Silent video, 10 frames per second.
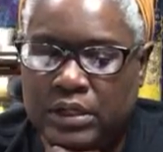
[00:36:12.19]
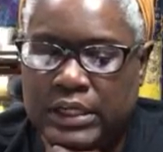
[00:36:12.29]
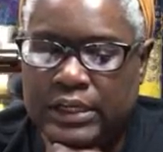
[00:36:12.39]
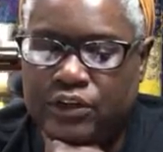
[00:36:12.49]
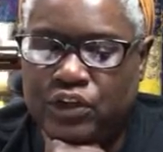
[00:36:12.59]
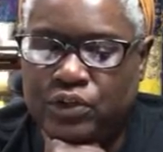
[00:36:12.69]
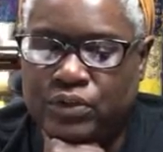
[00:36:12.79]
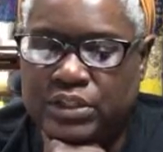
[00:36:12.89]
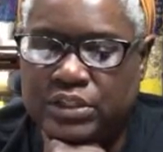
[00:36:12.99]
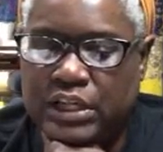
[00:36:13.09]
and use
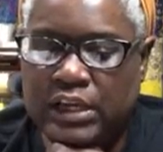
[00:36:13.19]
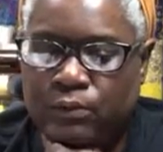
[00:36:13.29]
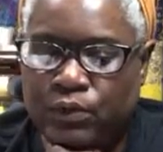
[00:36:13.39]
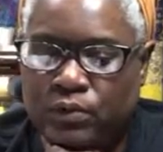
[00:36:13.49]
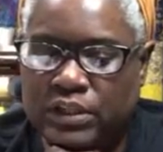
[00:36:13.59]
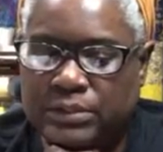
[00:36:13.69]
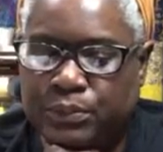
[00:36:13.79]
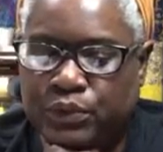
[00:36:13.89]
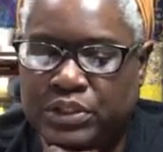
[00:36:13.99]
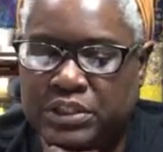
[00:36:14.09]
the same rule as
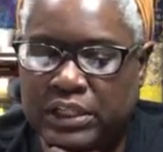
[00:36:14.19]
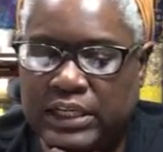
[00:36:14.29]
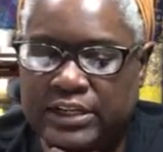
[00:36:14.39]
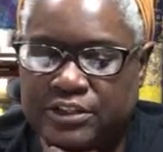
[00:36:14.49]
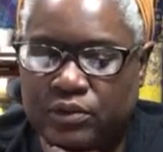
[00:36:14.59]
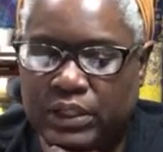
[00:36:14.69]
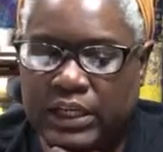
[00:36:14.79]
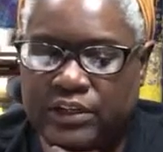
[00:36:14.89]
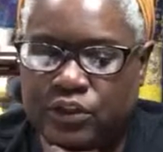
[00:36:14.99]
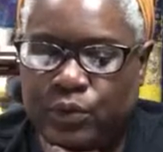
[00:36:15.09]
beauty salons, so they
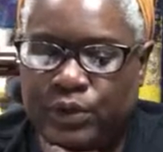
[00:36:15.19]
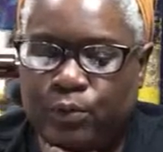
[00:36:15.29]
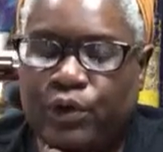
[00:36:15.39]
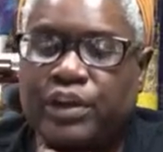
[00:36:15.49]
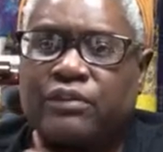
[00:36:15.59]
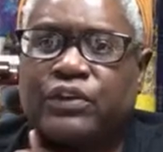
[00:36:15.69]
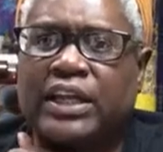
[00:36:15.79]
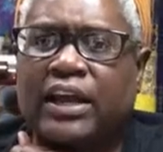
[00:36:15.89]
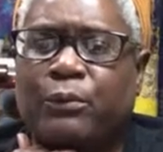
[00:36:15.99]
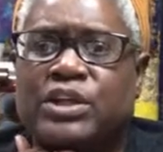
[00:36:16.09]
had to quit working for
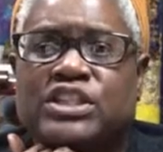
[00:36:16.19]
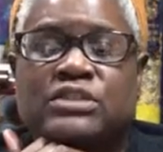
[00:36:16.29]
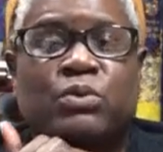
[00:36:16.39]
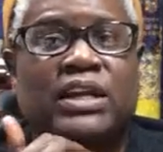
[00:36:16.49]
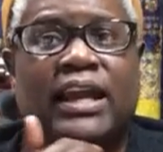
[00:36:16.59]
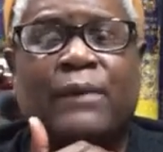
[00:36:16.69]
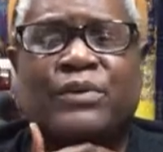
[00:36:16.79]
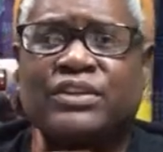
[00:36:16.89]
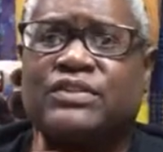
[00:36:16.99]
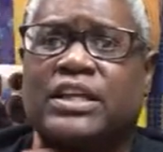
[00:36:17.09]
now, which is what I
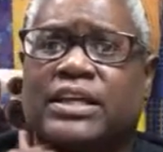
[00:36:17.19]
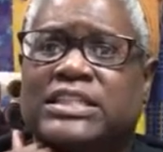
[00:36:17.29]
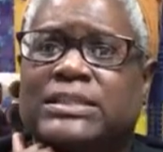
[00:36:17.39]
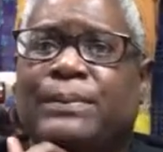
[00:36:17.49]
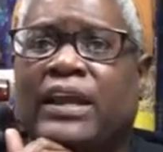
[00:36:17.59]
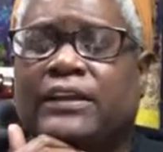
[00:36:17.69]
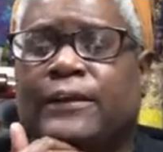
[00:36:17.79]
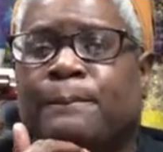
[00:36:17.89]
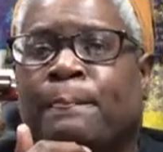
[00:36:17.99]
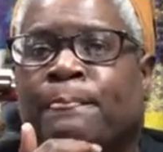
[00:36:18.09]
would have expected.